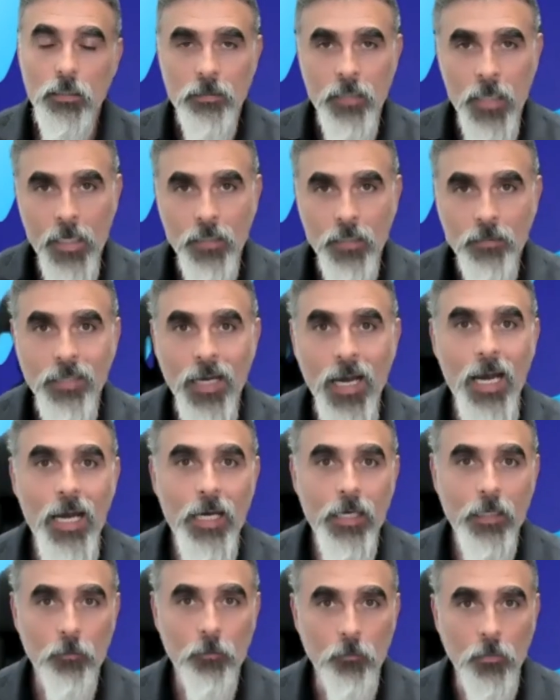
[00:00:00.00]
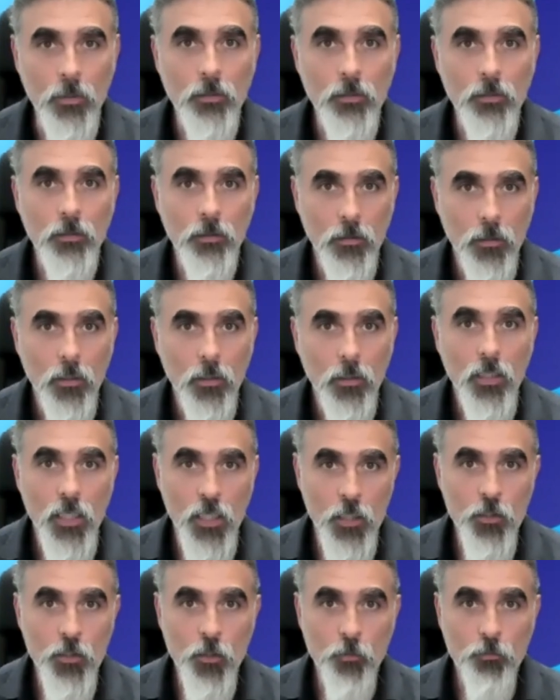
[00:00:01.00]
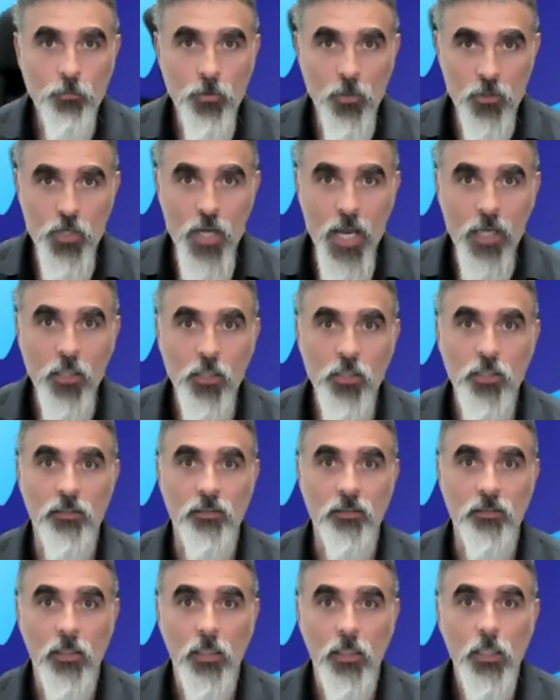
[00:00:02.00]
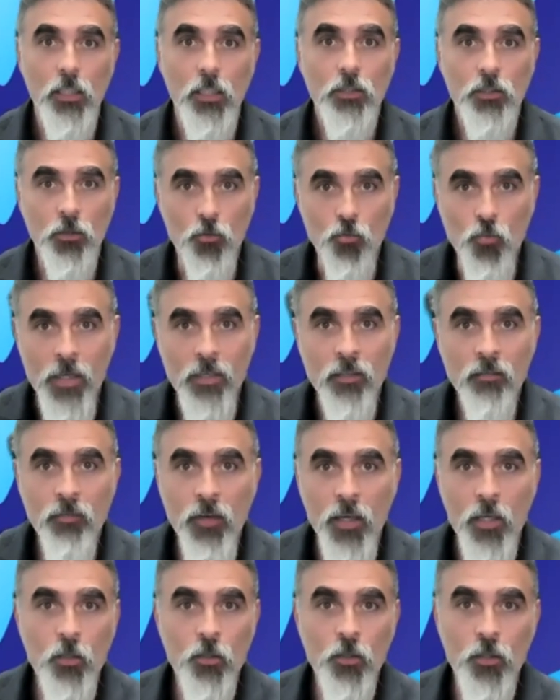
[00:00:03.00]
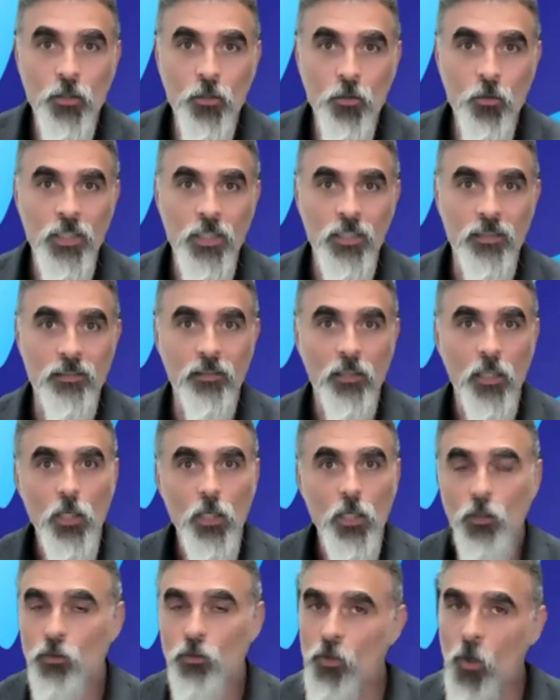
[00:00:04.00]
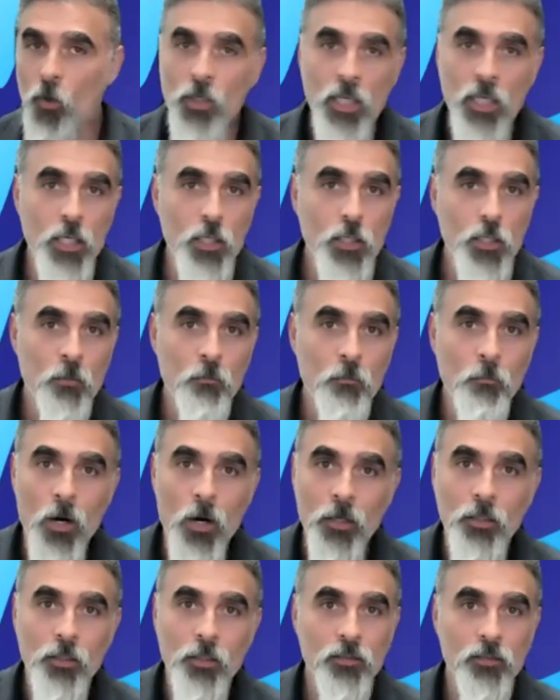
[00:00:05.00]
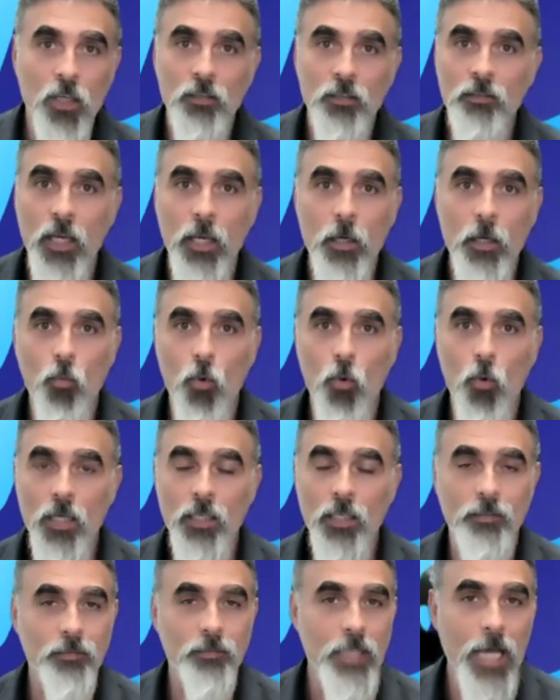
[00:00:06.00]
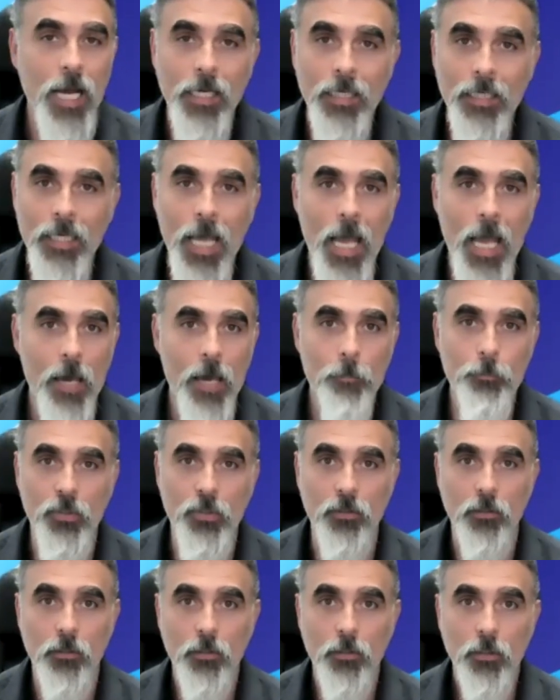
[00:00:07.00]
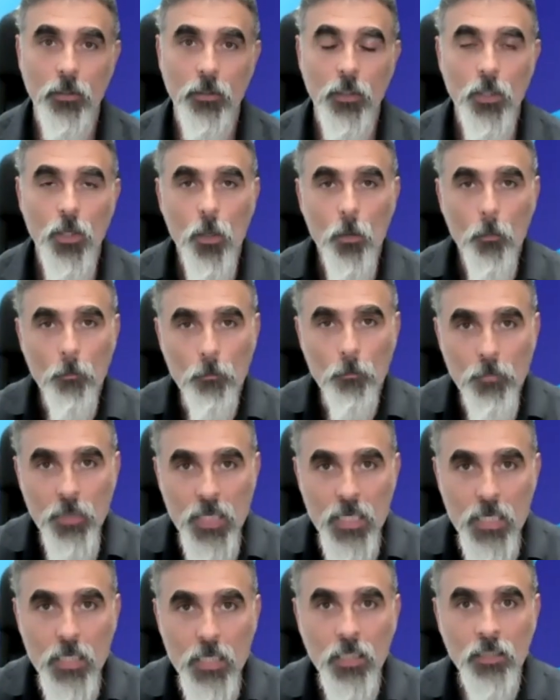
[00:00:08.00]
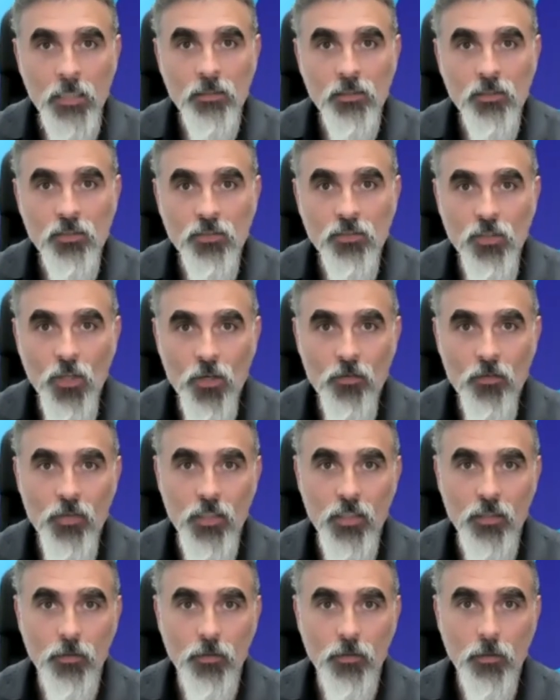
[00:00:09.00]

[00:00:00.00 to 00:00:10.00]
Take time in your projections to renovate your units. Don't hit your markers on day one. It's not going to happen. Be conservative.